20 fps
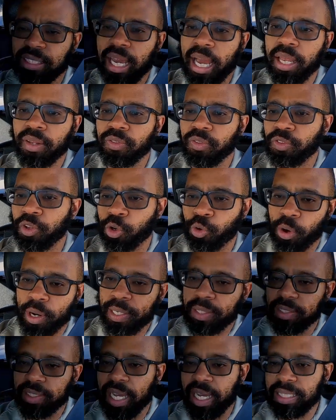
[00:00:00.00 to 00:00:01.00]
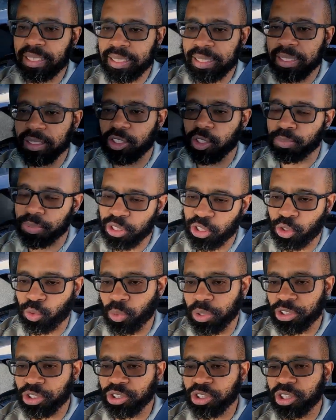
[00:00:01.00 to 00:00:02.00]
not the greatest idea to be
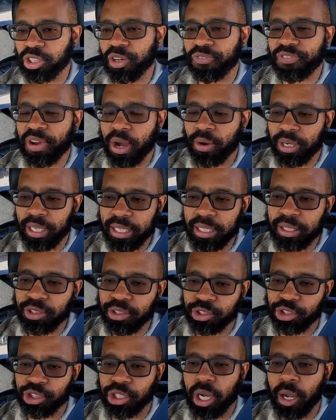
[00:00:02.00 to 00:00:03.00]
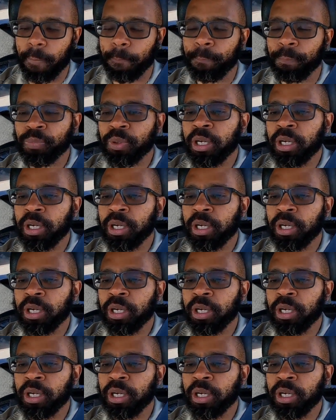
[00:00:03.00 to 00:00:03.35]
switching stuff out in the shop.